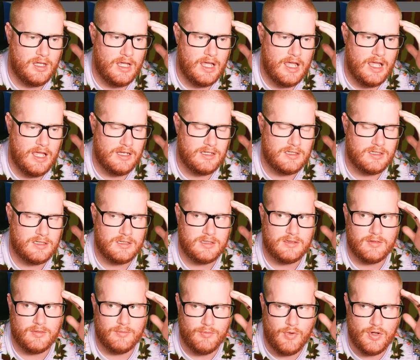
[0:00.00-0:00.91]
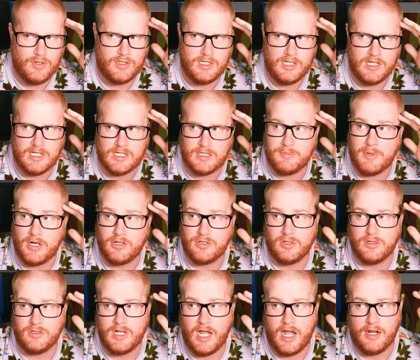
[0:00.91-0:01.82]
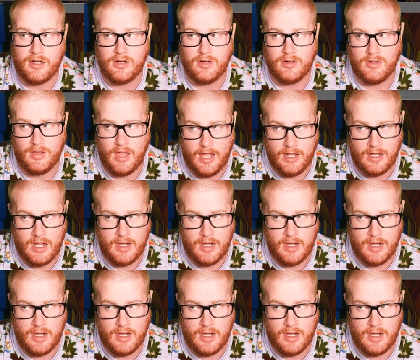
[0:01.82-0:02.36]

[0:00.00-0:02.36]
it's mostly a special attacker, like,